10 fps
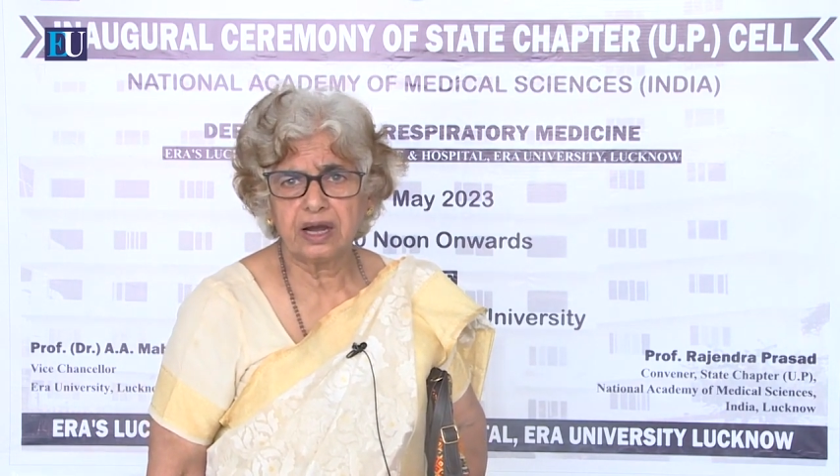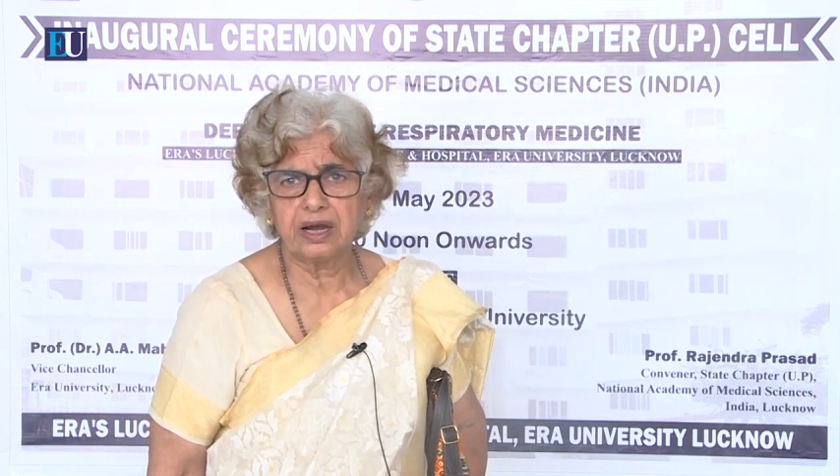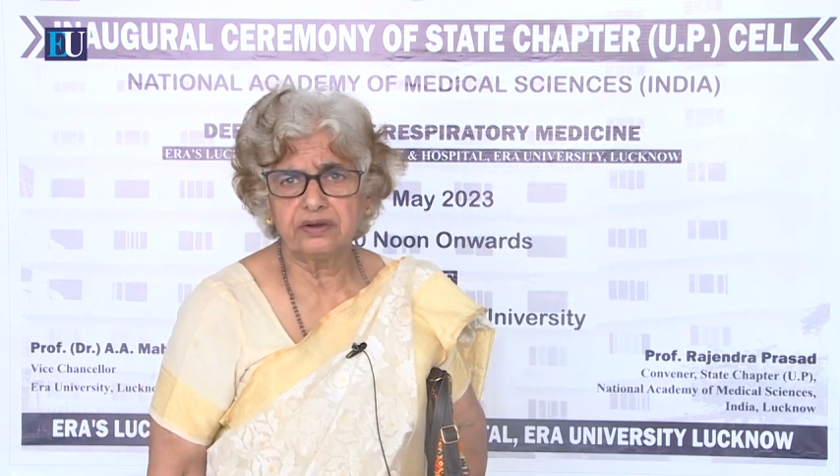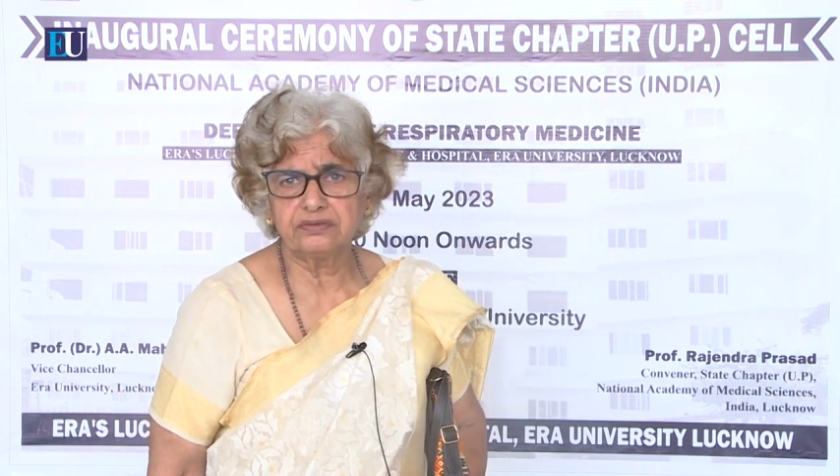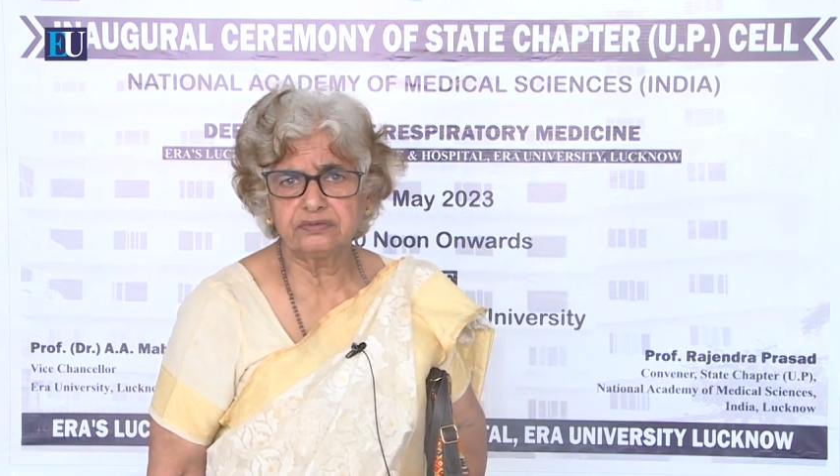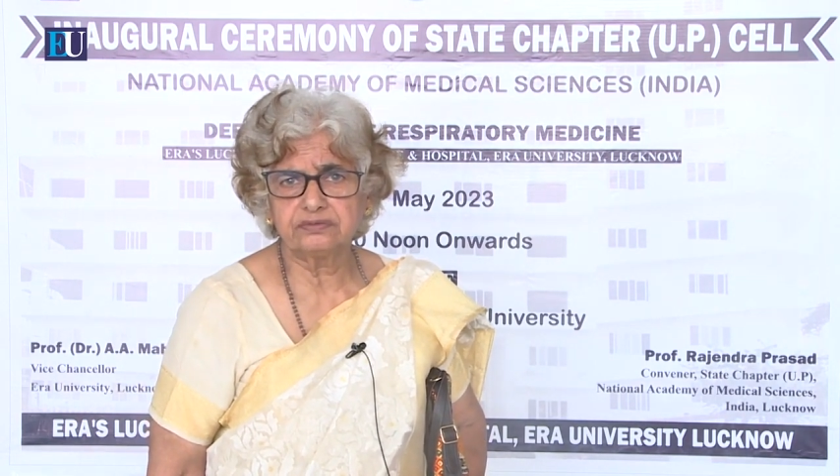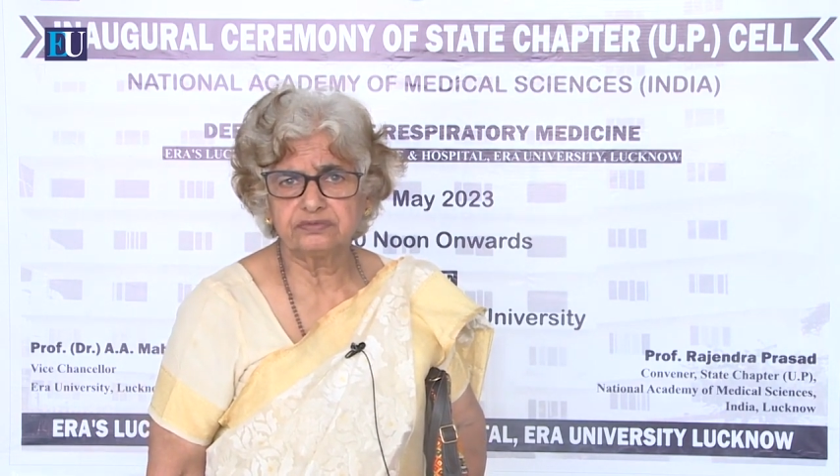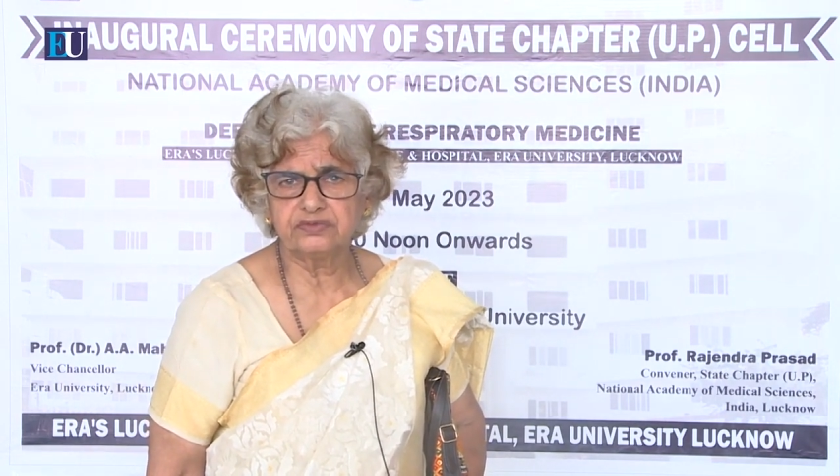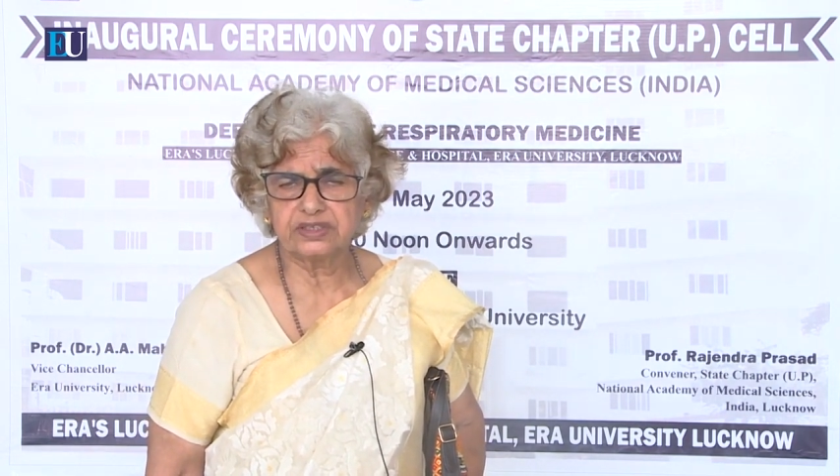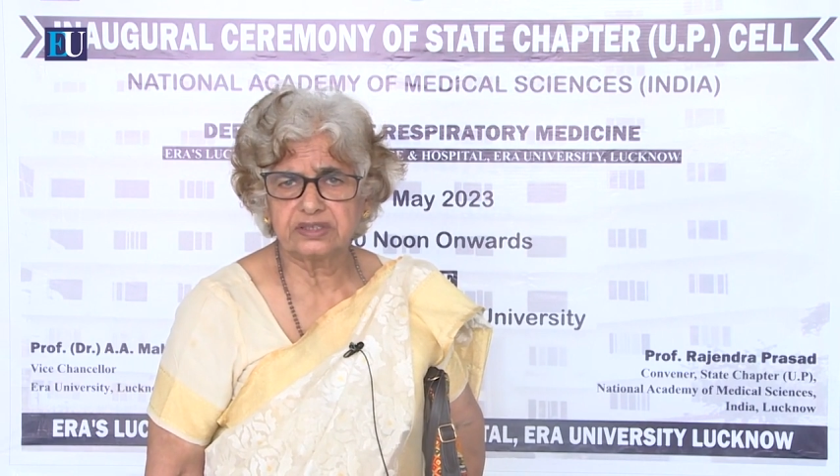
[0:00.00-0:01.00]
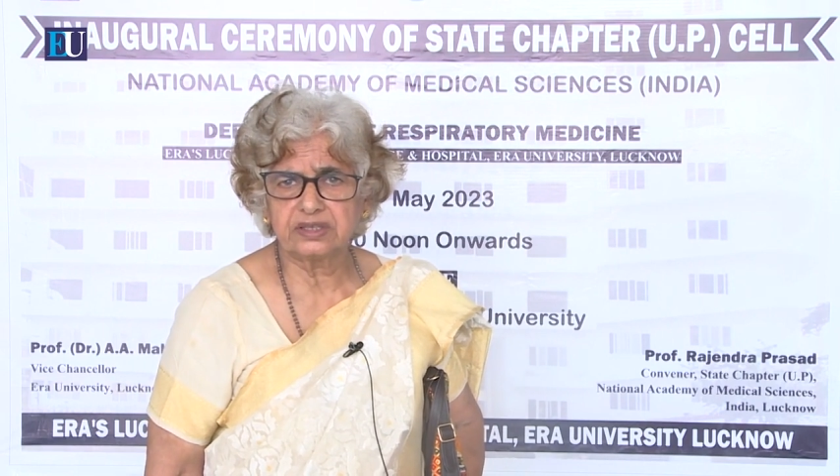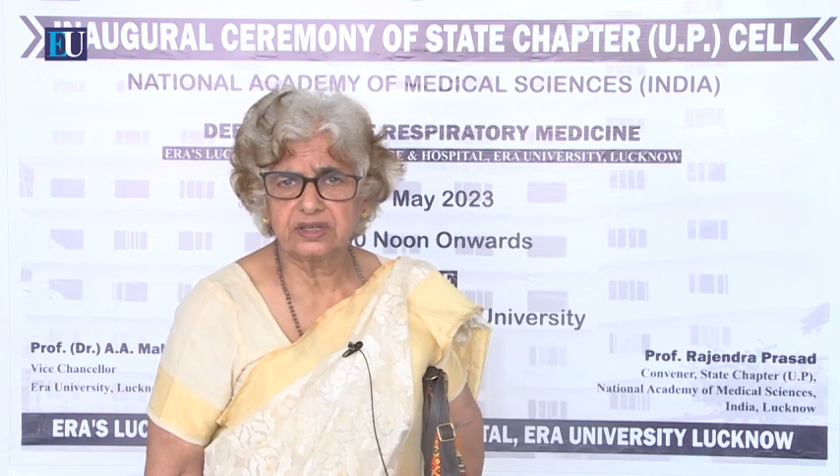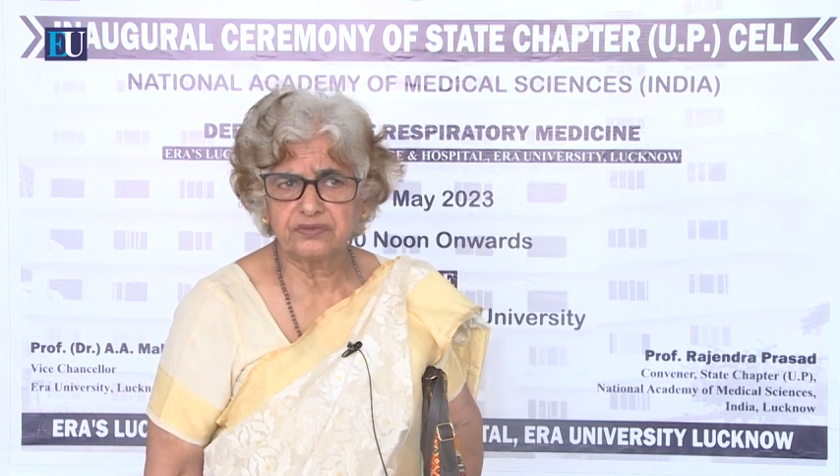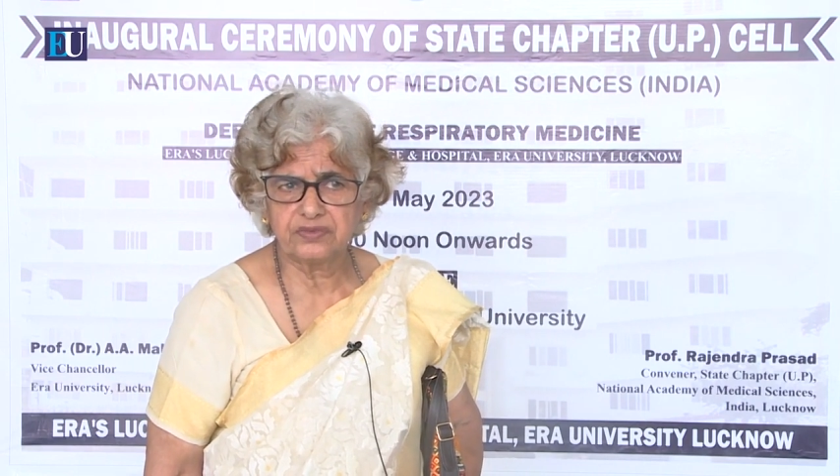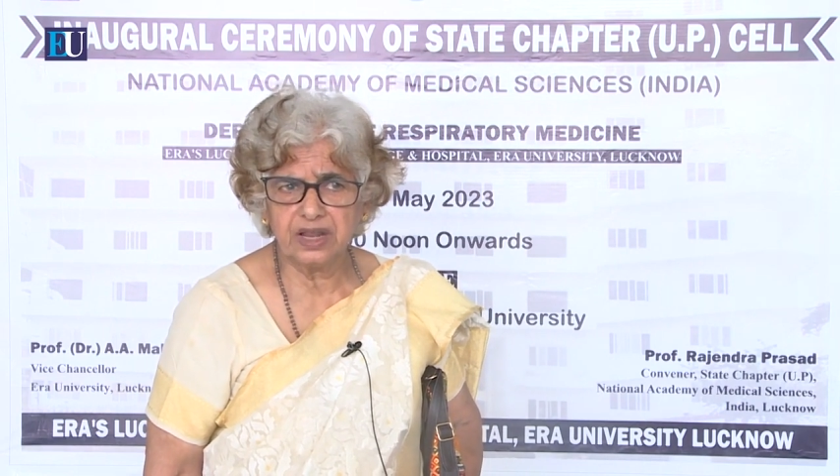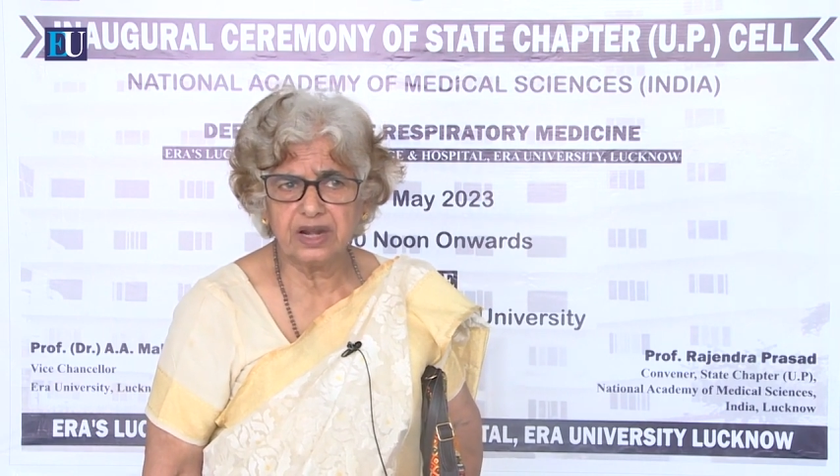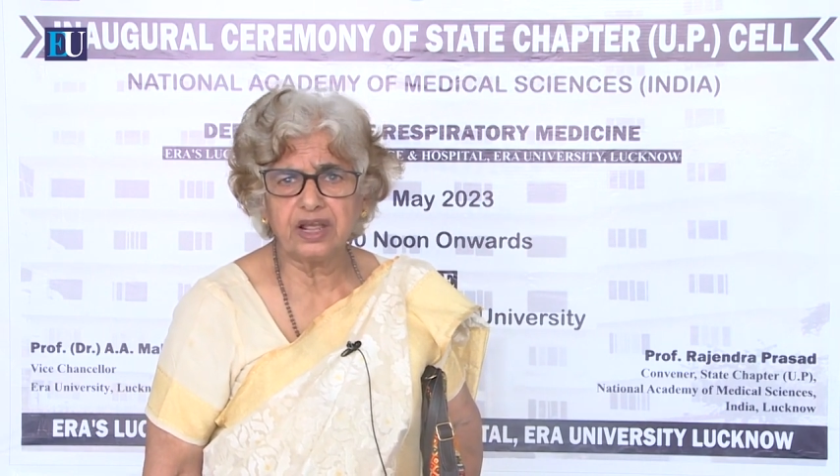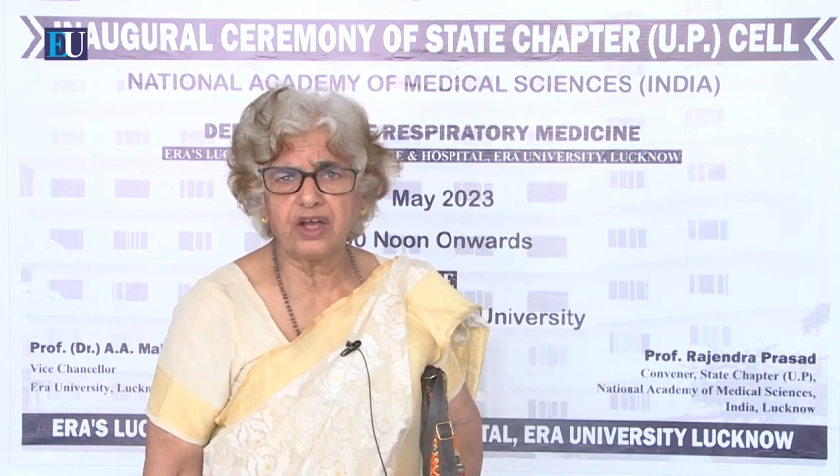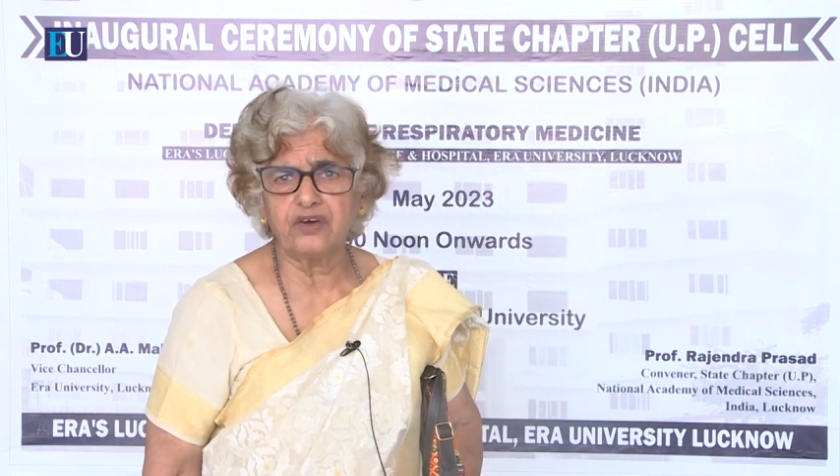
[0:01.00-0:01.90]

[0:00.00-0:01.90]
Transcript: with feeling